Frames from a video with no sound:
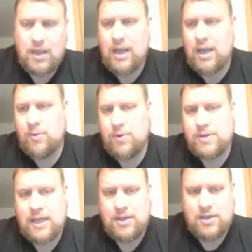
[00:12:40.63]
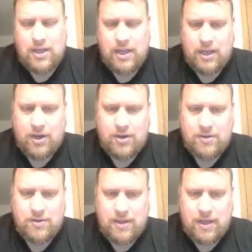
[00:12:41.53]
And what does that look like here?
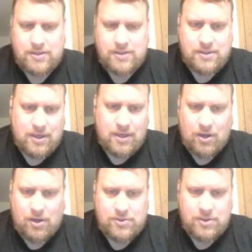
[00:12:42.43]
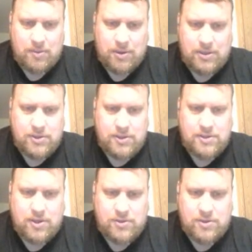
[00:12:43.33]
That's also going to be, so this is
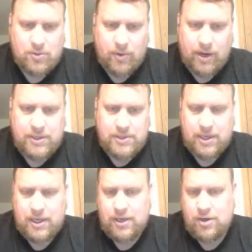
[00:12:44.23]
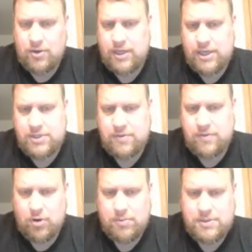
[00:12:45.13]
also the range in notation
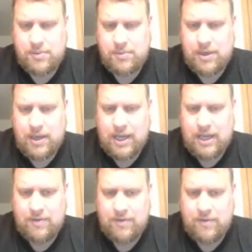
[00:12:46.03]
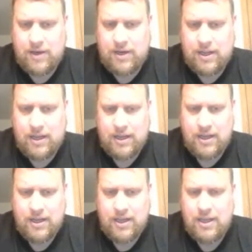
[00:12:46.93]
form. It's going to be negative infinity
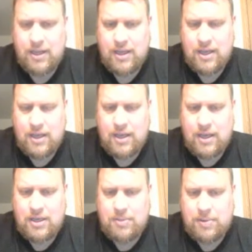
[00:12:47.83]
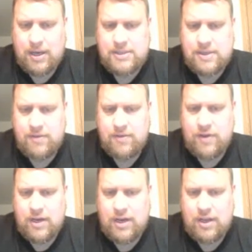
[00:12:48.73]
to positive
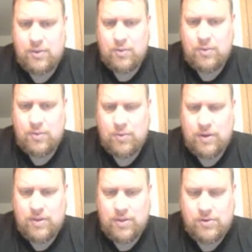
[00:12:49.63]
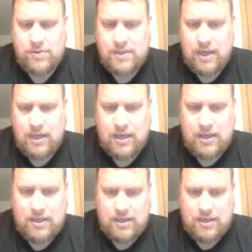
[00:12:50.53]
infinity with those,
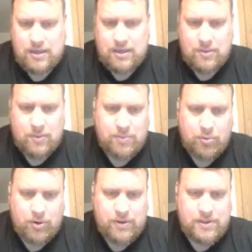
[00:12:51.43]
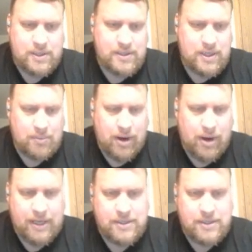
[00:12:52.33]
with parentheses, not brackets.